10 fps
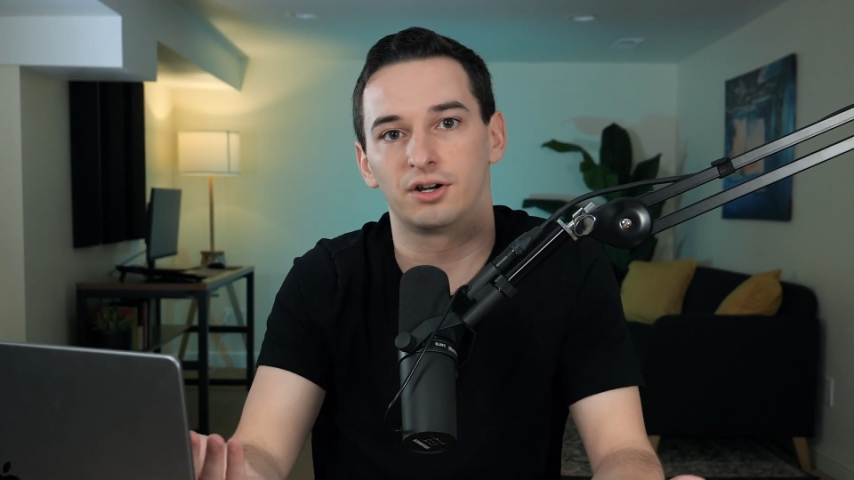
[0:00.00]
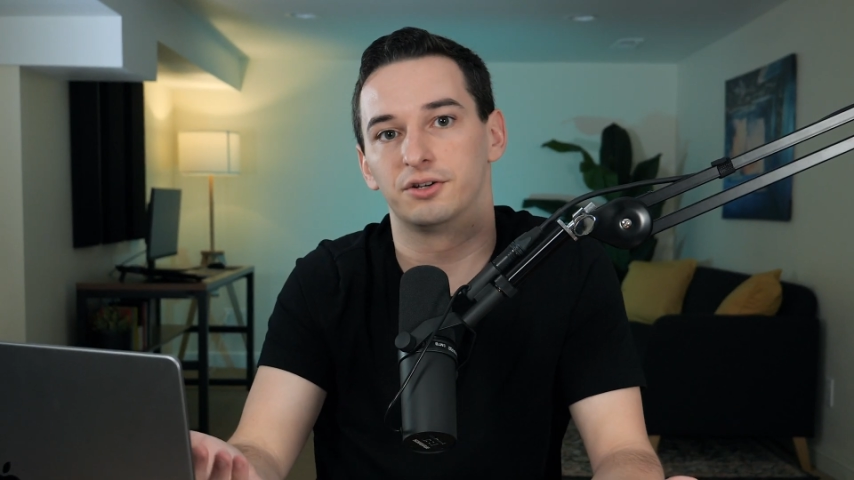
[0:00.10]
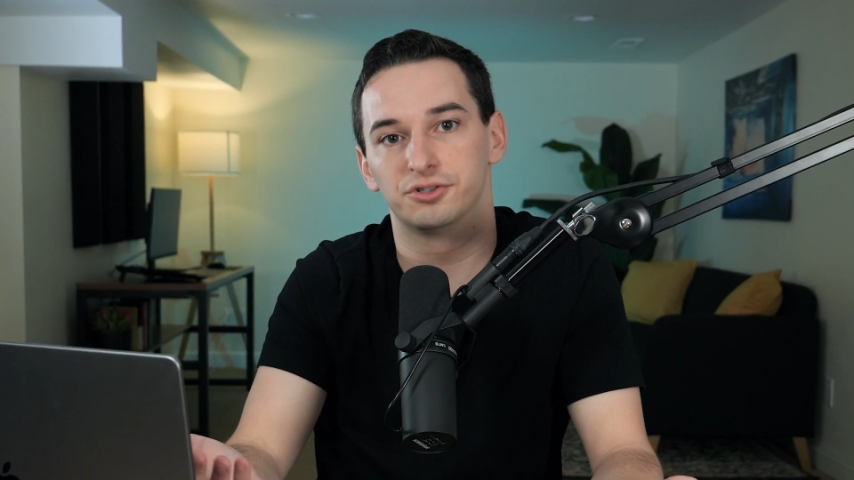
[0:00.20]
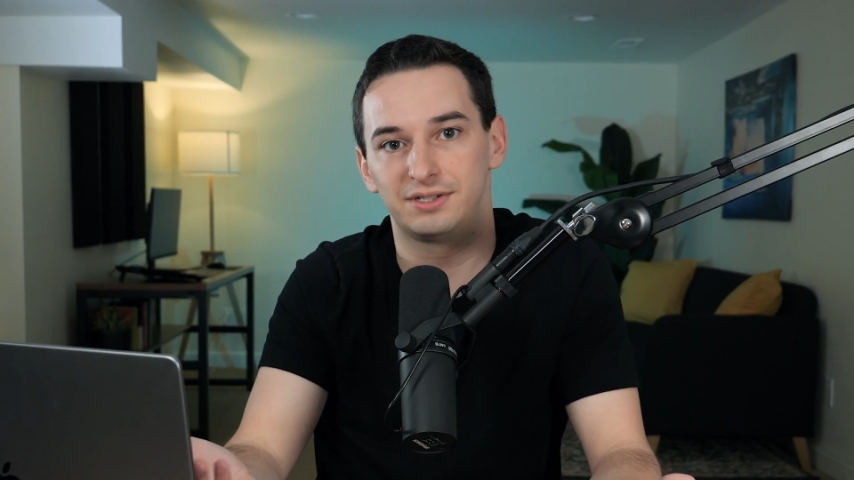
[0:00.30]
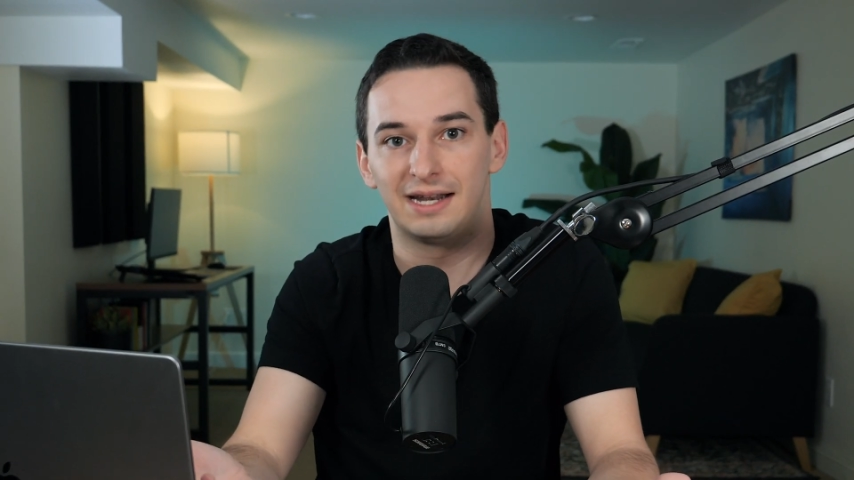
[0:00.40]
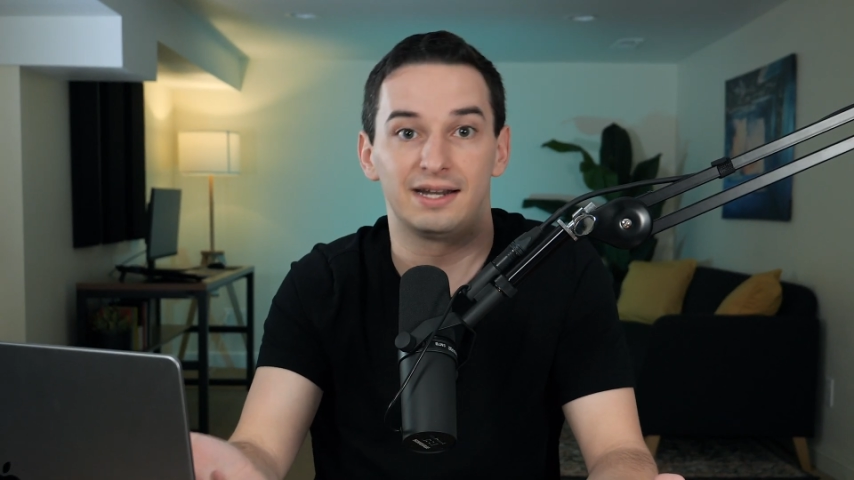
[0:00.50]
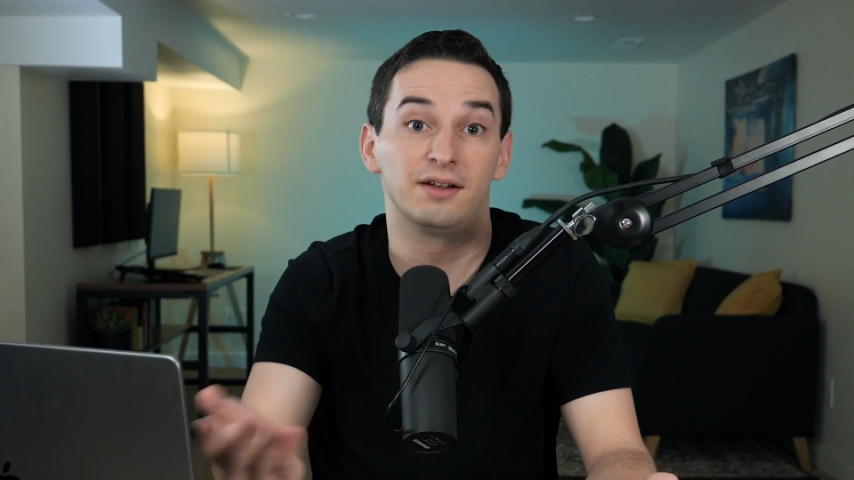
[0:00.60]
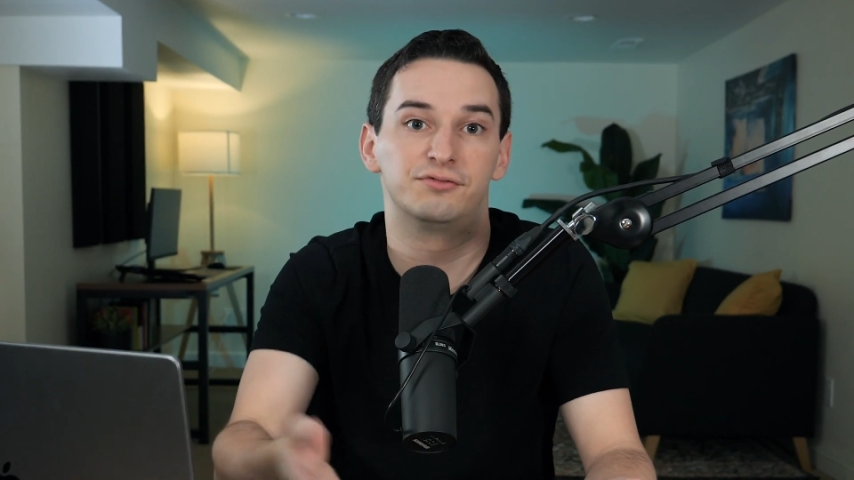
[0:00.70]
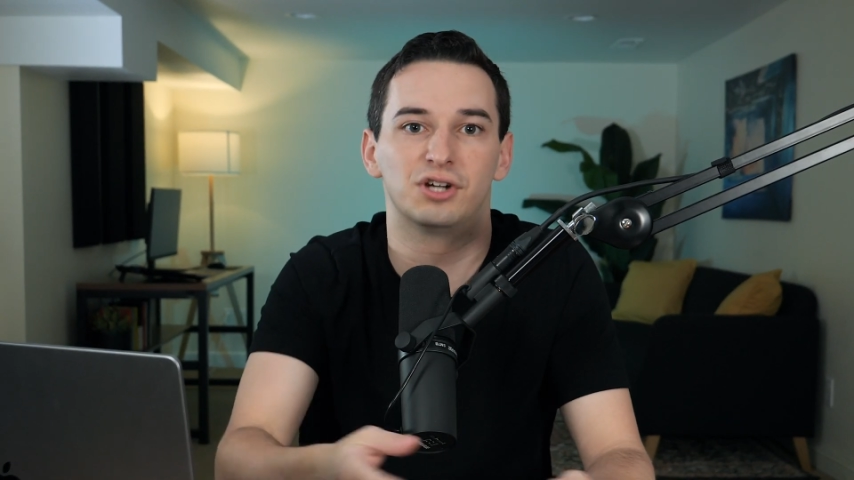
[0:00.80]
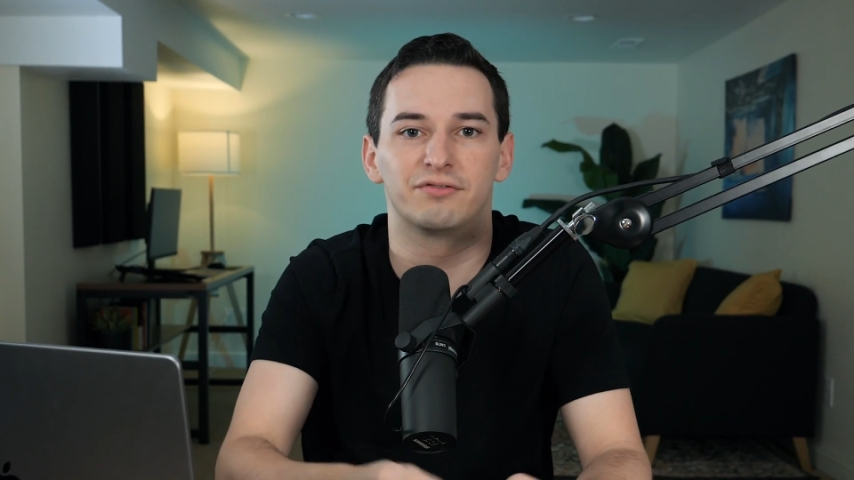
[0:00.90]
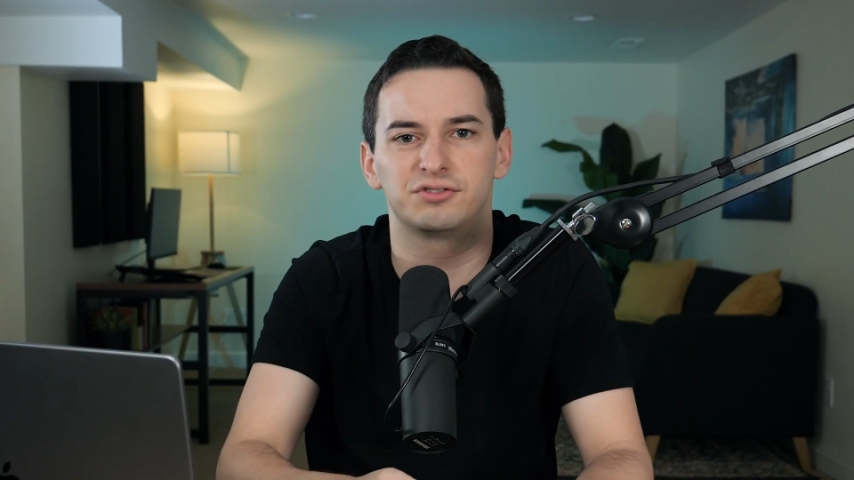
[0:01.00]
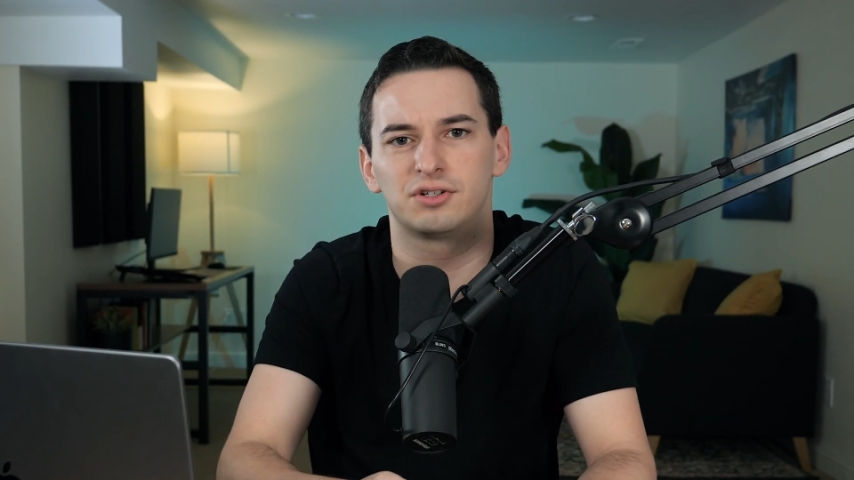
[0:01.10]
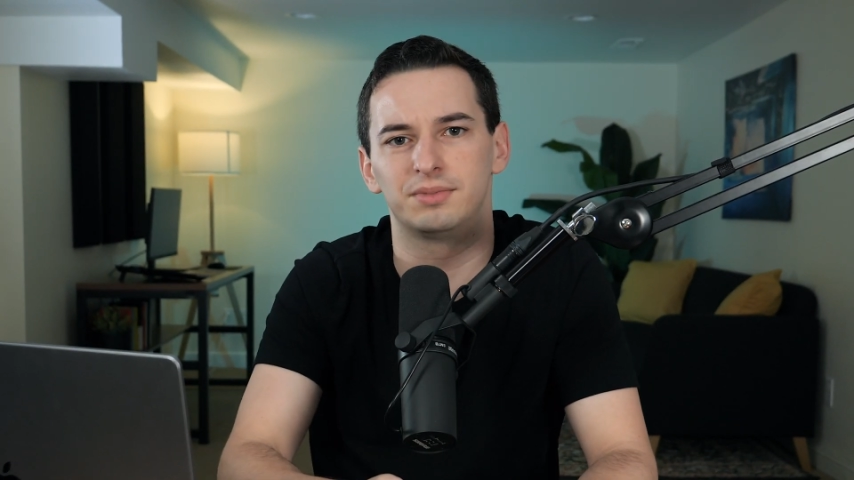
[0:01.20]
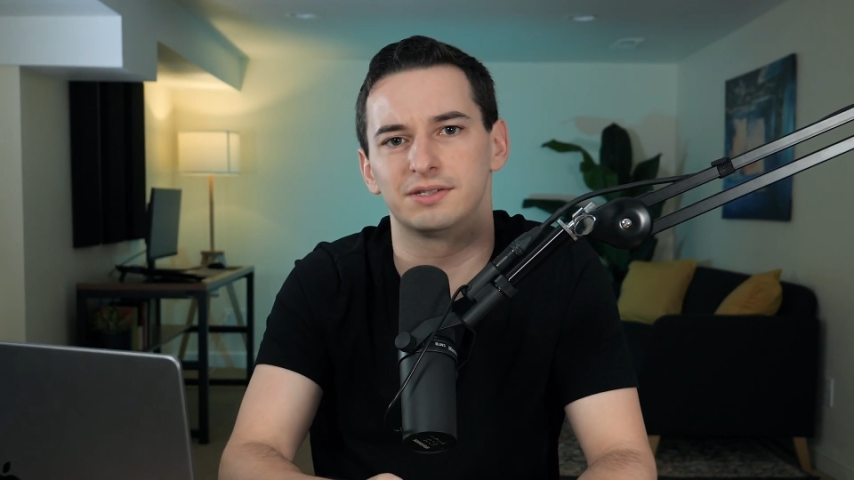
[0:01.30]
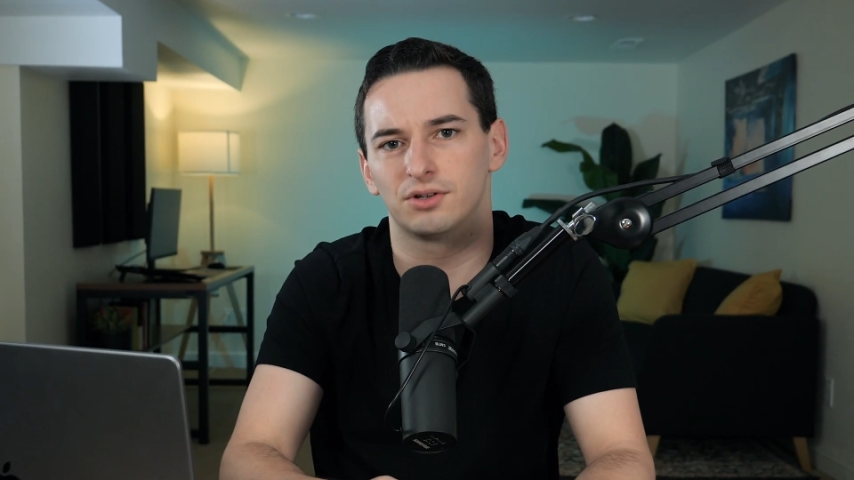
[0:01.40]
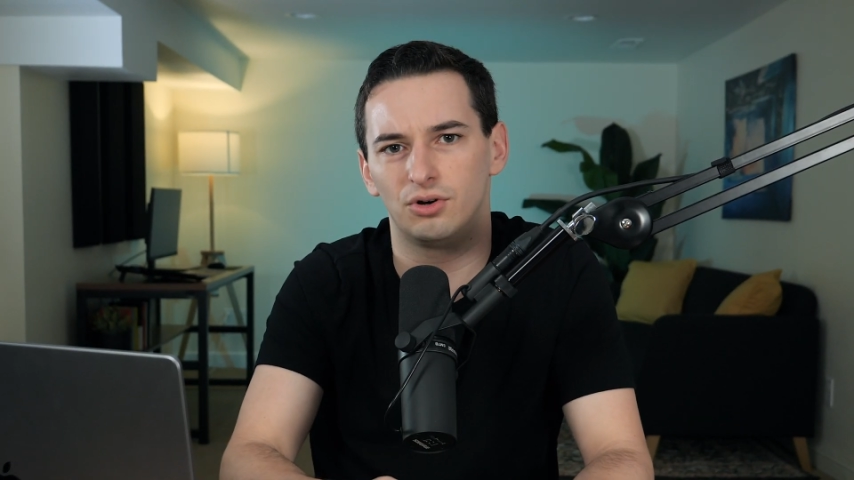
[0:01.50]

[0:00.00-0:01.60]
understanding of JavaScript as a